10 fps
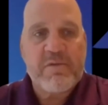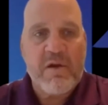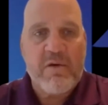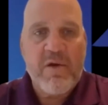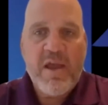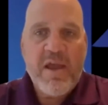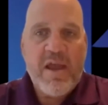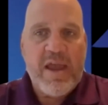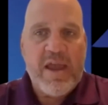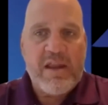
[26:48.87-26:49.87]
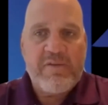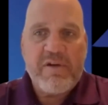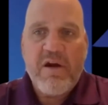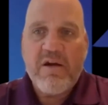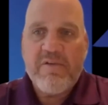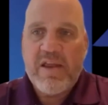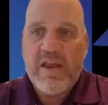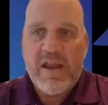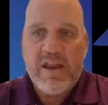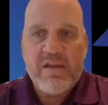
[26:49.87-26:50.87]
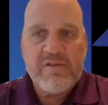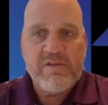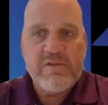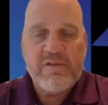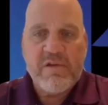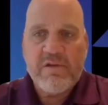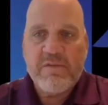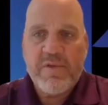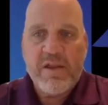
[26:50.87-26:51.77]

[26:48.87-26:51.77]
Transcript: So, and if there are any issues, they're,